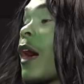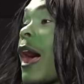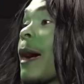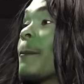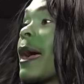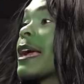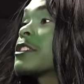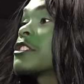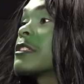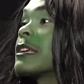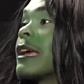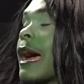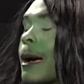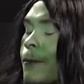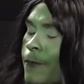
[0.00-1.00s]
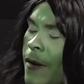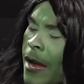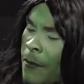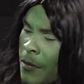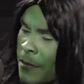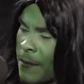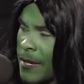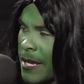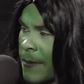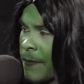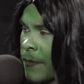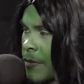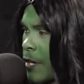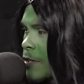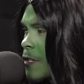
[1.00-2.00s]
I'm actually I'm fine with B.
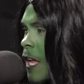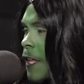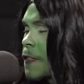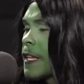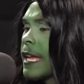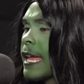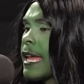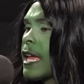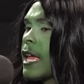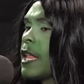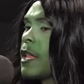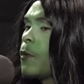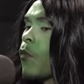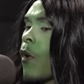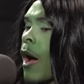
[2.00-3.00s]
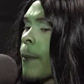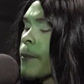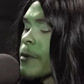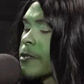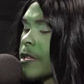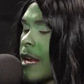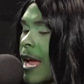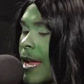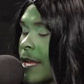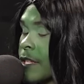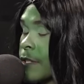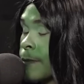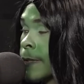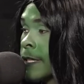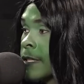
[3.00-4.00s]
There's nothing in Whoppers that I
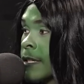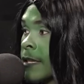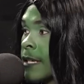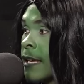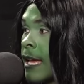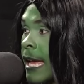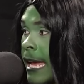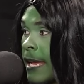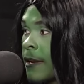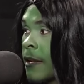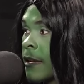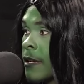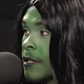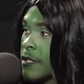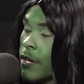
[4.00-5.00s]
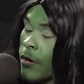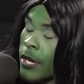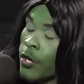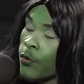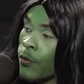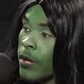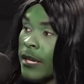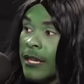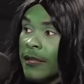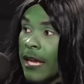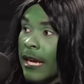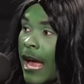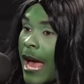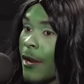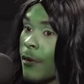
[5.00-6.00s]
explicitly hate because yeah. they're ingredient
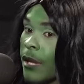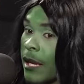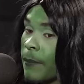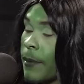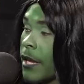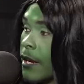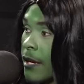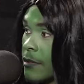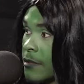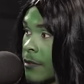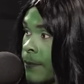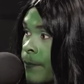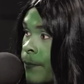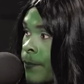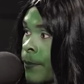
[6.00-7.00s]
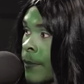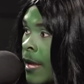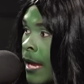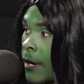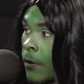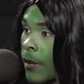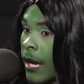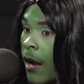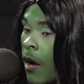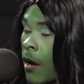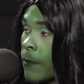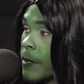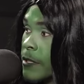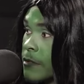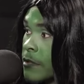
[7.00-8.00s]
like I don't like peanuts. Mm-hmm. I don't like
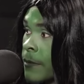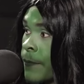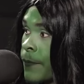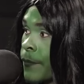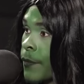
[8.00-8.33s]
almonds.